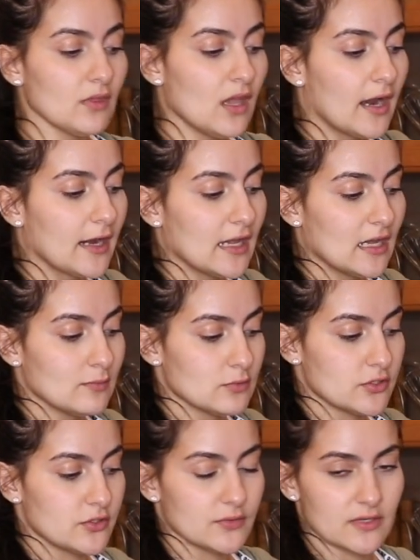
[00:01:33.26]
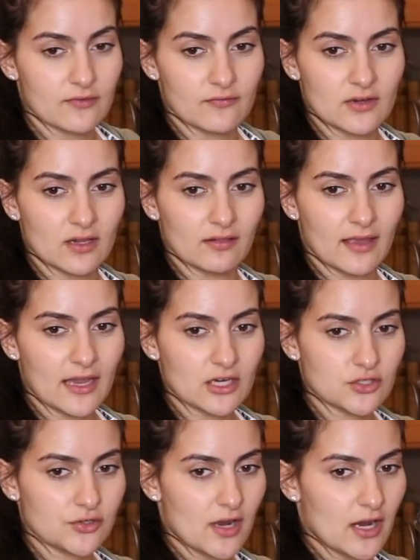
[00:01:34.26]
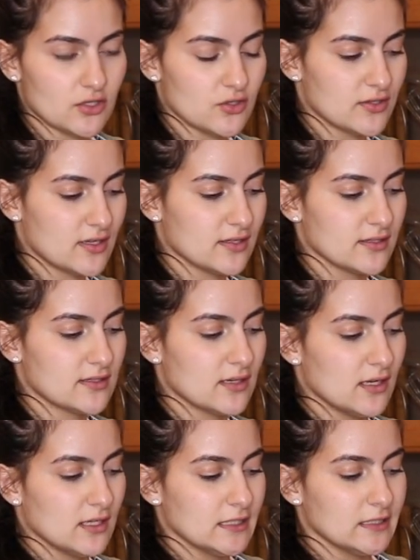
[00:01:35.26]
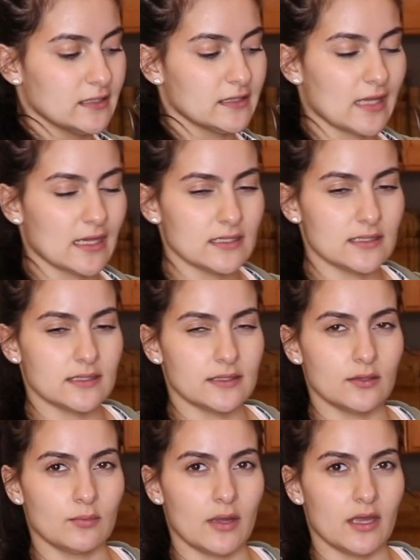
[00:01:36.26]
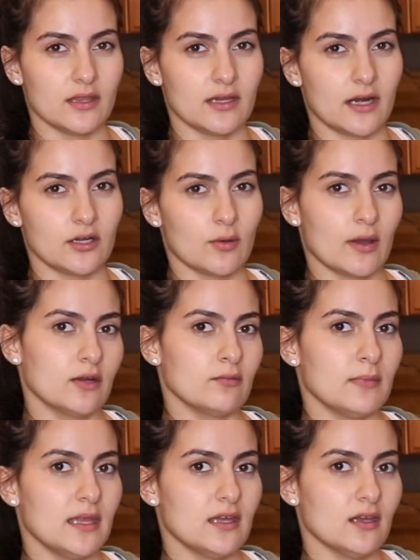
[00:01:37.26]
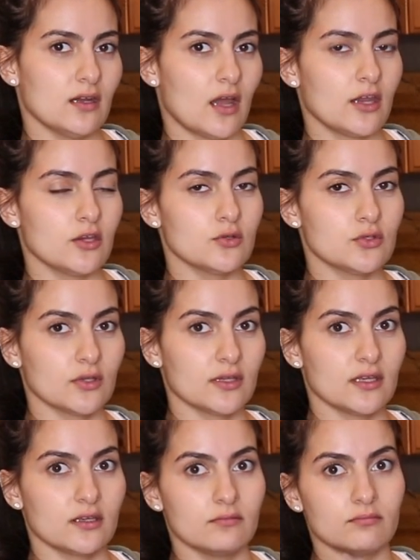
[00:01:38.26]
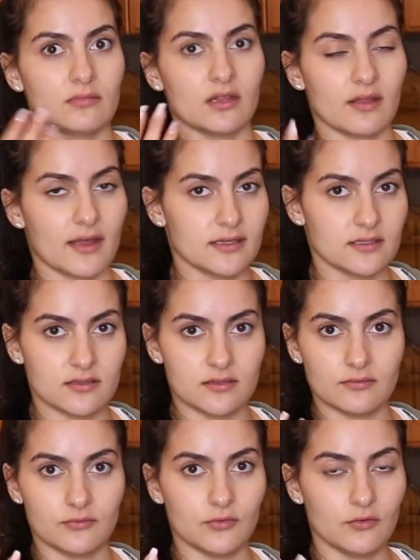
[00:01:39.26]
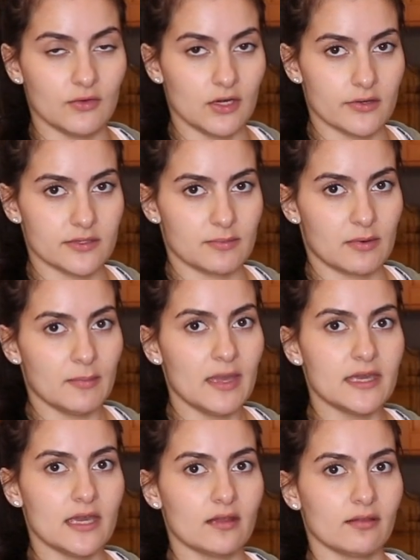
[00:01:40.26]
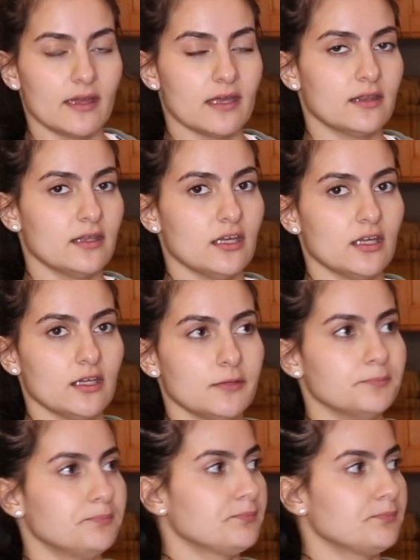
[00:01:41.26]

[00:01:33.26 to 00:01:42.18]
I am just using vanilla extract just because that's the way that I know how to make it. I usually, in the last few videos I've been making, like the